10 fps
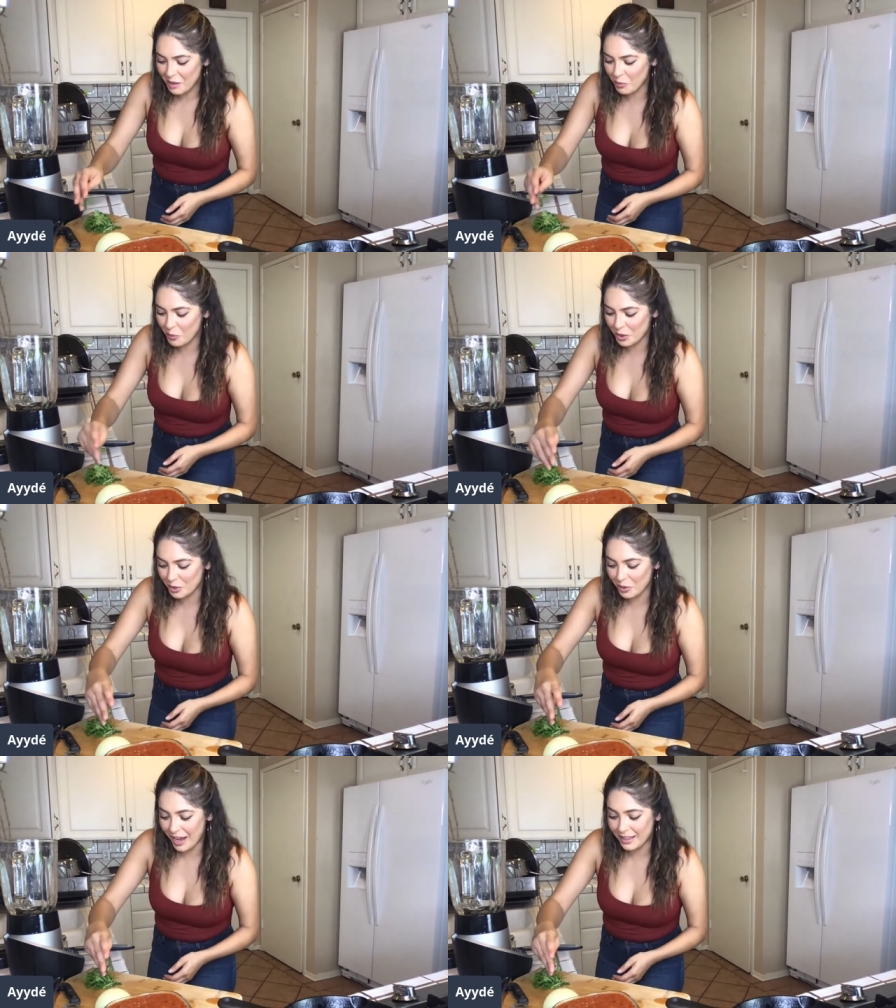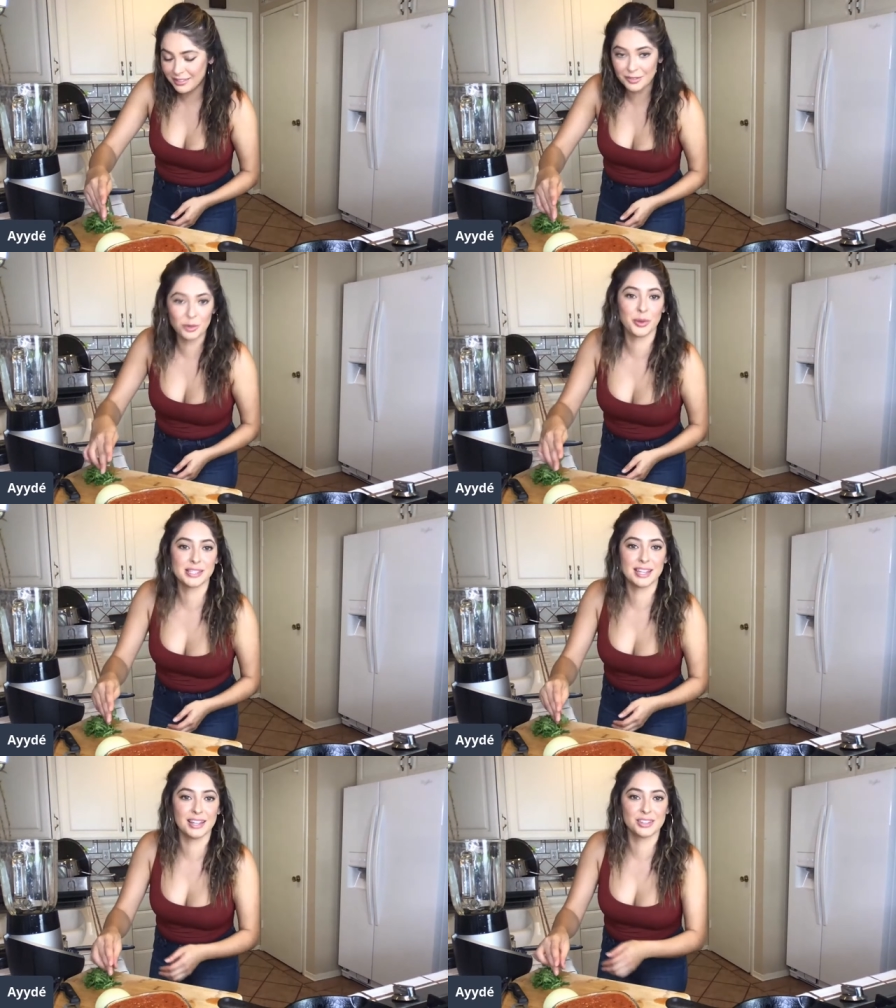I'm a weirdo. I love the way
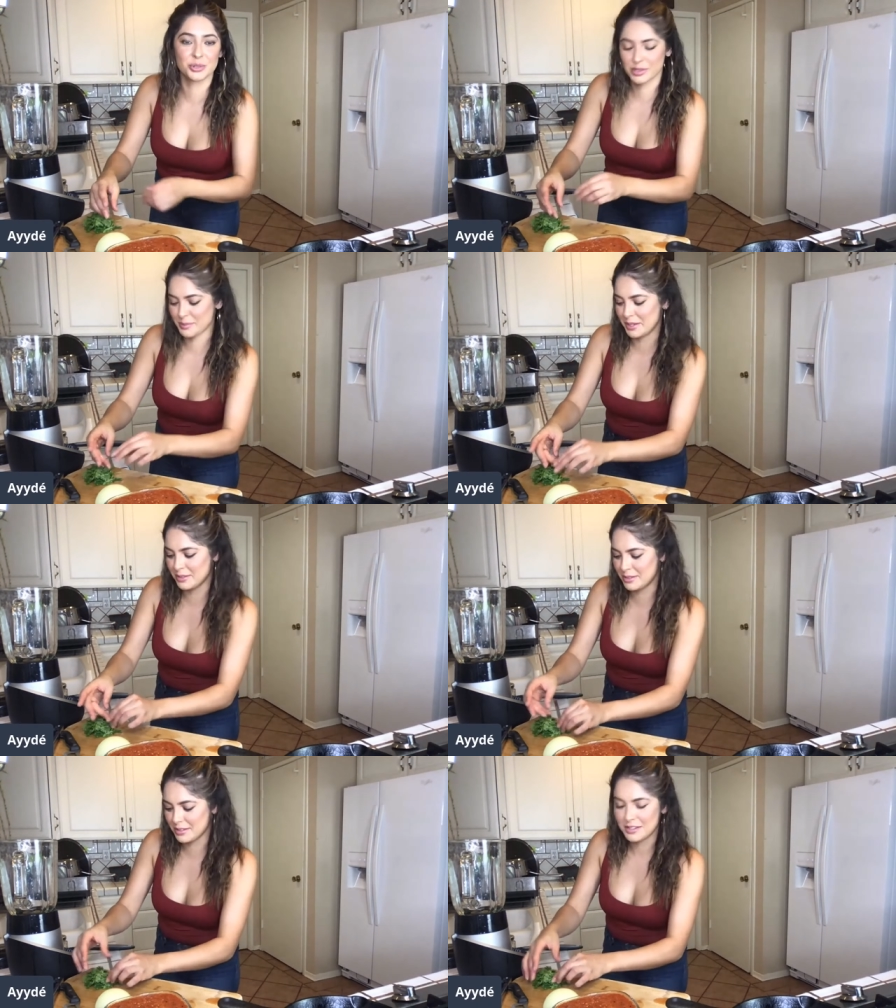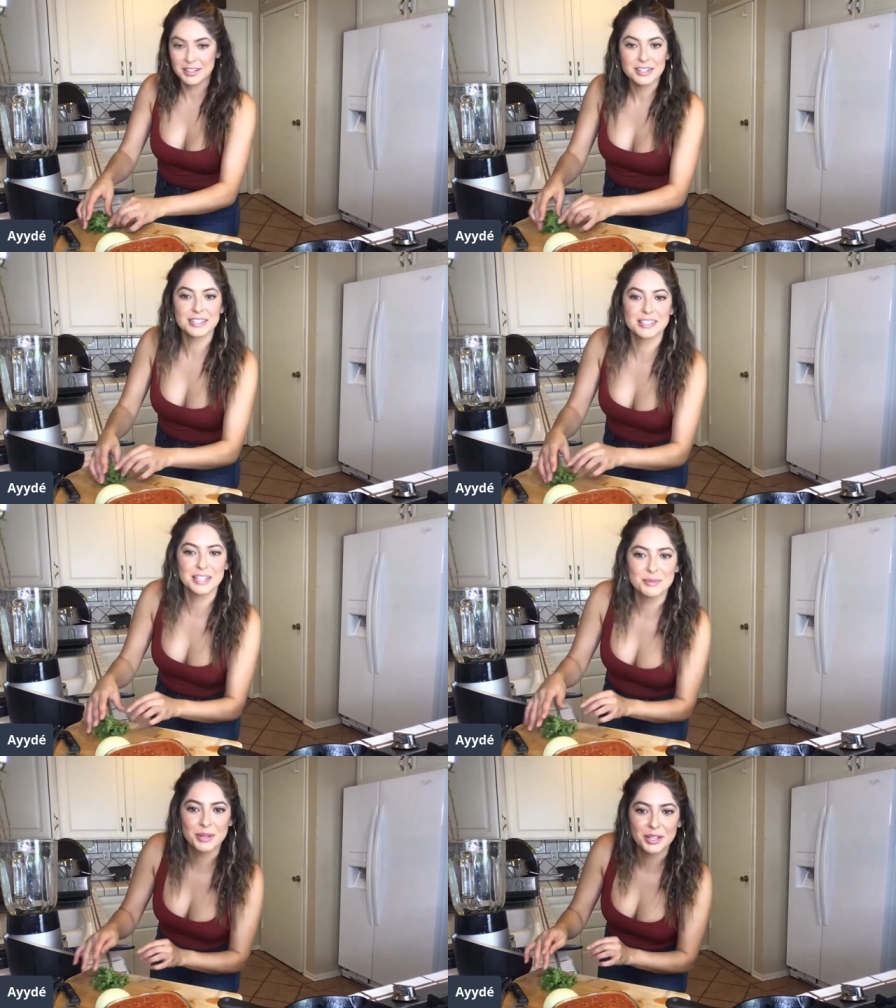cilantro smells. Does
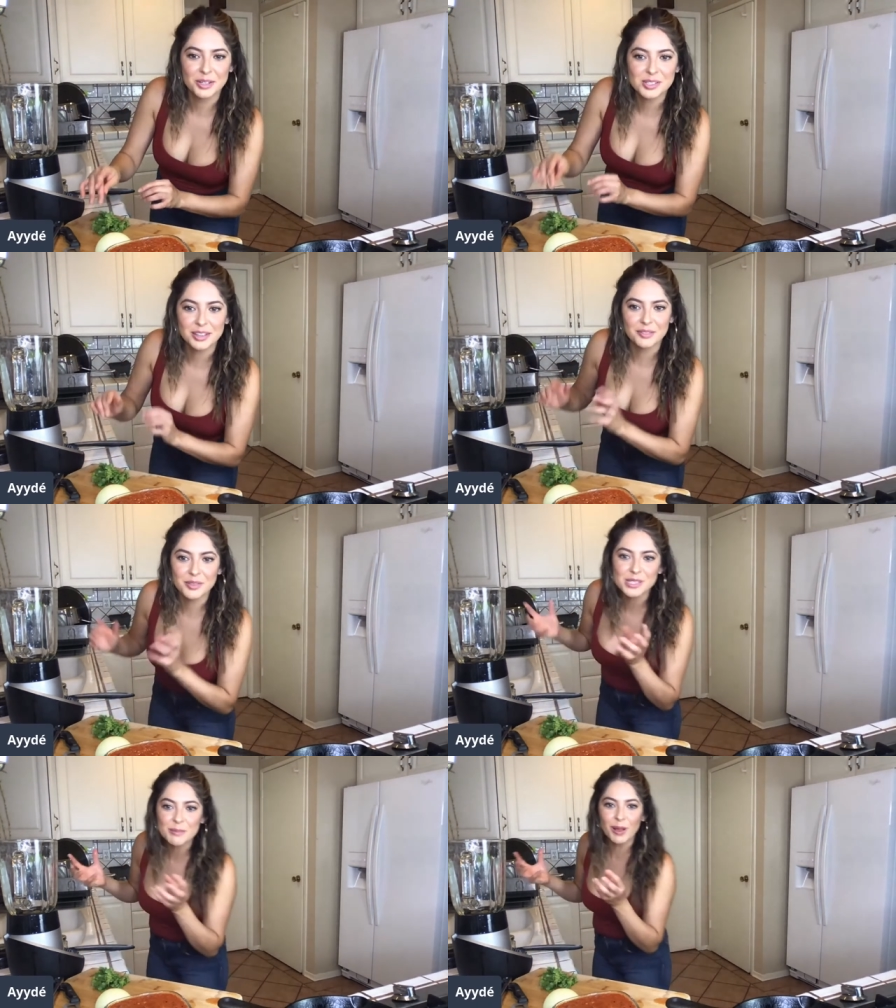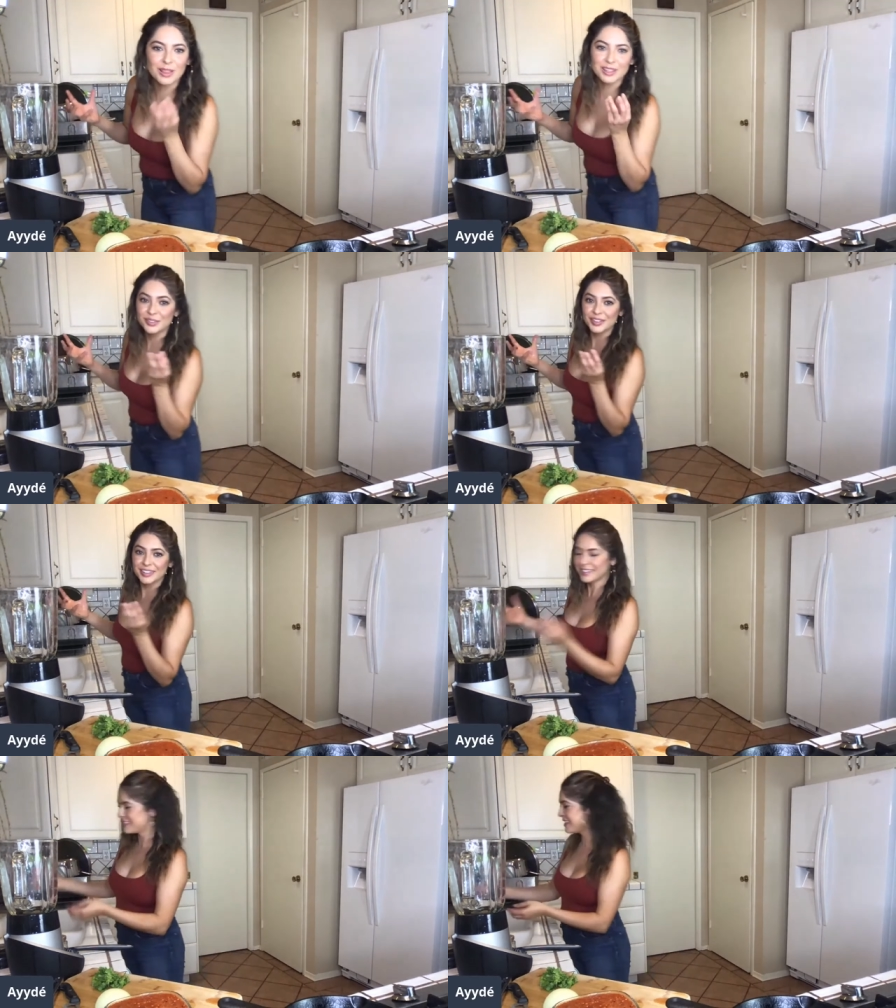anybody else love the smell of
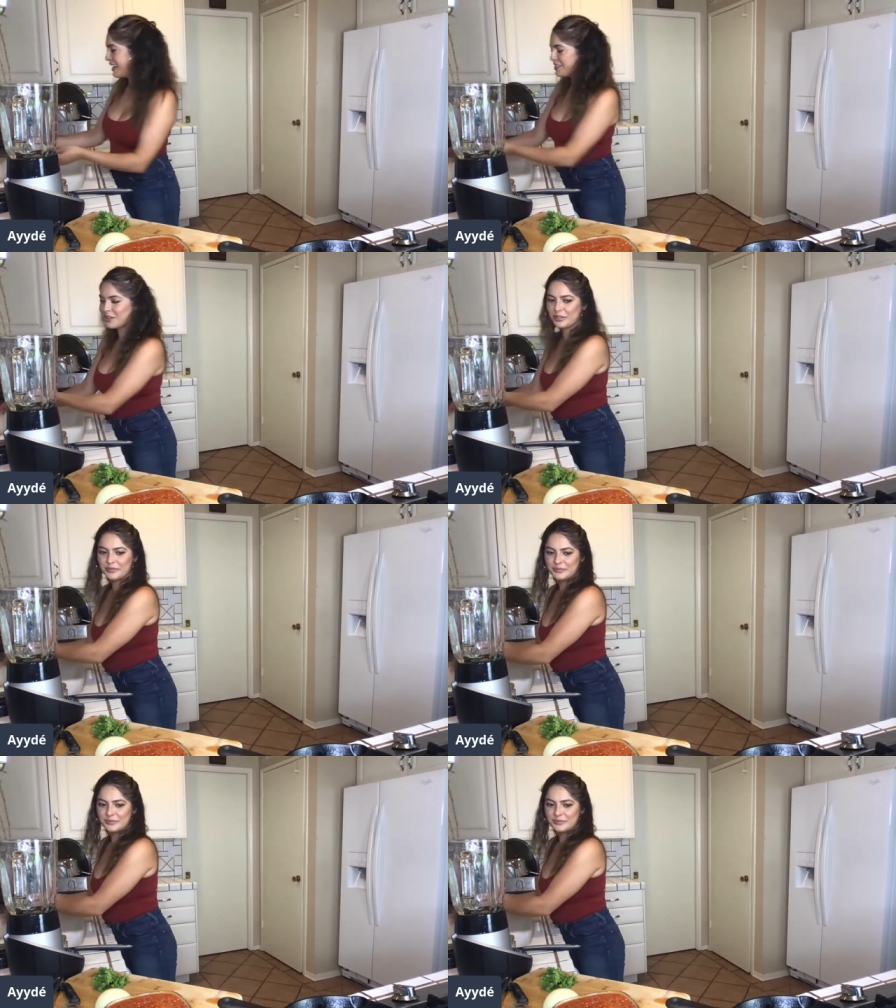cilantro?